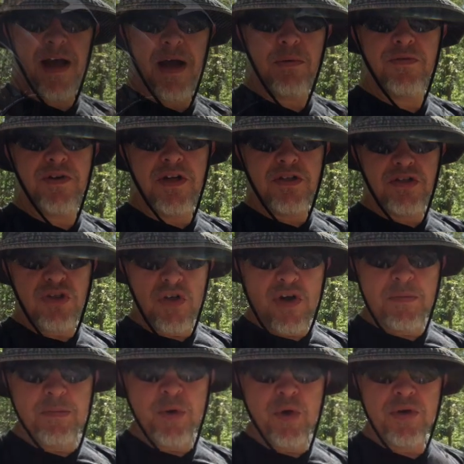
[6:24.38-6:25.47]
out with a
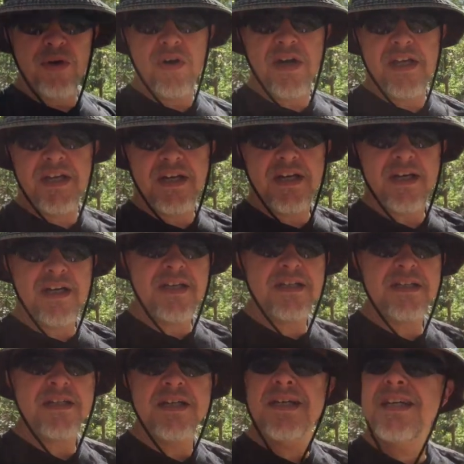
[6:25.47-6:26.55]
tripod. I
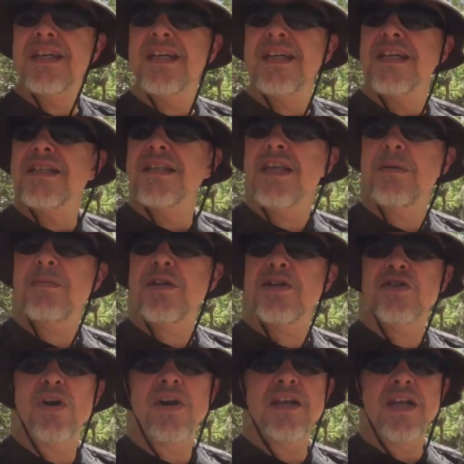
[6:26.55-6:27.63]
deliberately
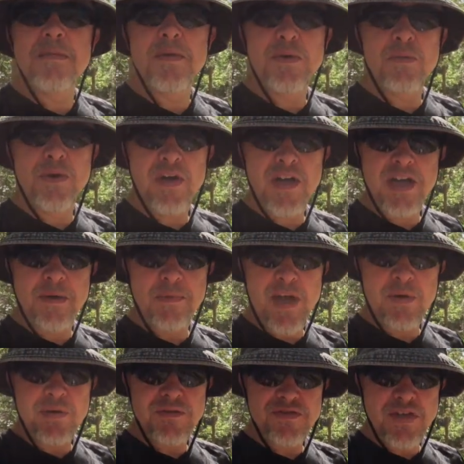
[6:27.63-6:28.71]
try and limit what I come
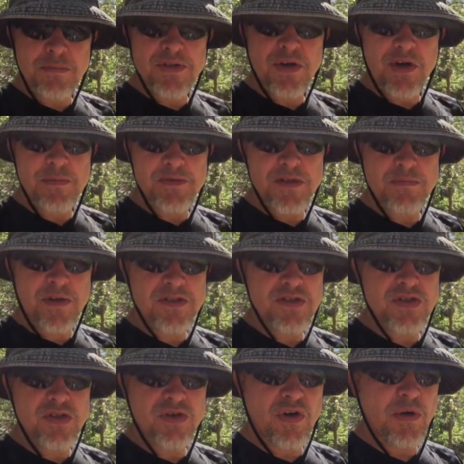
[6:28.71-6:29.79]
out with sometimes. As much
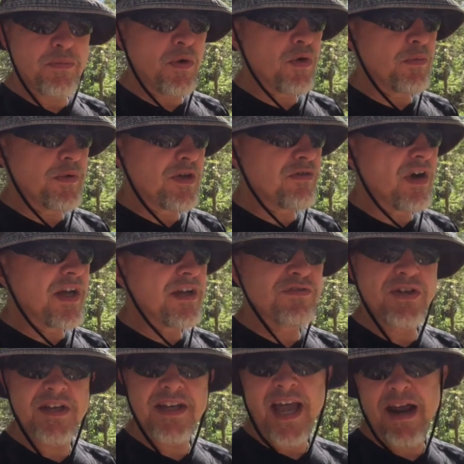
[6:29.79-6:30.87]
as a tripod would be great, I've
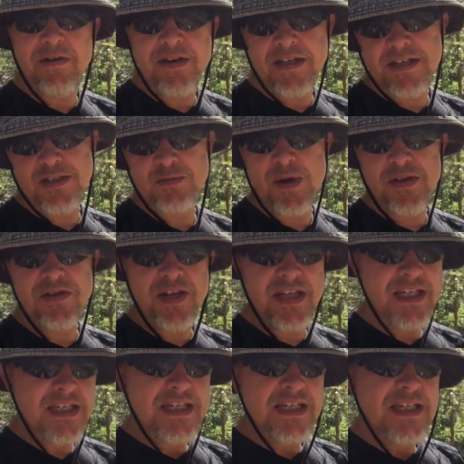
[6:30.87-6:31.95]
got to carry it, that's one
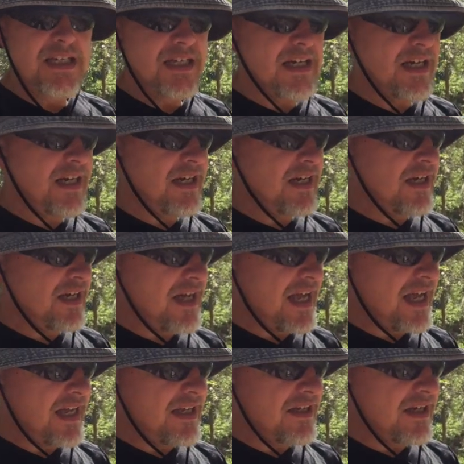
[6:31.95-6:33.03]
thing.
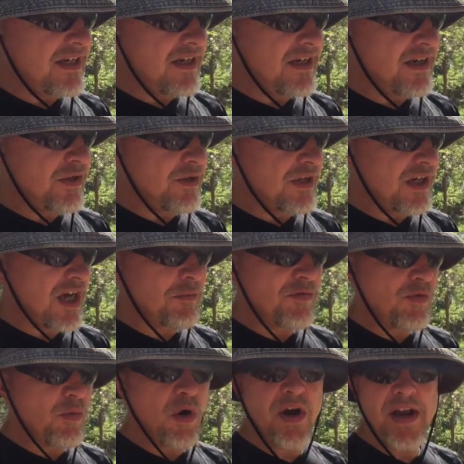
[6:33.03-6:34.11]
I could have come with
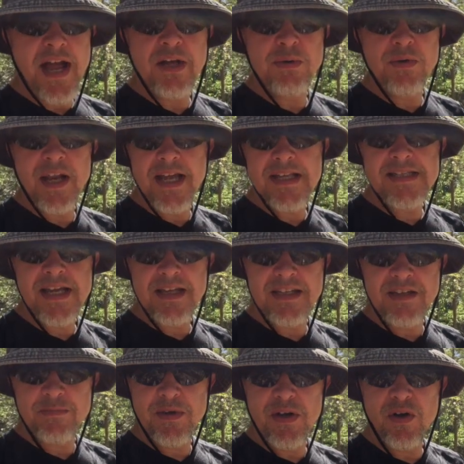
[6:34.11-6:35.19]
a wide angle lens that would
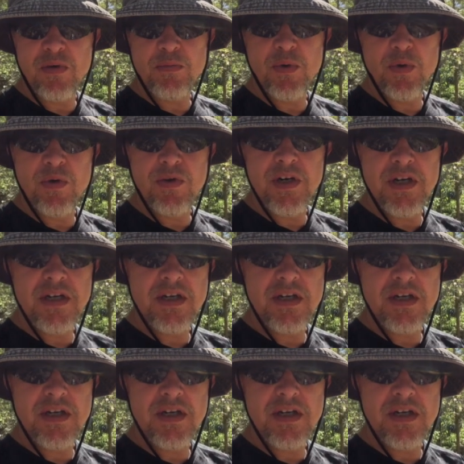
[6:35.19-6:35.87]
give me a lot more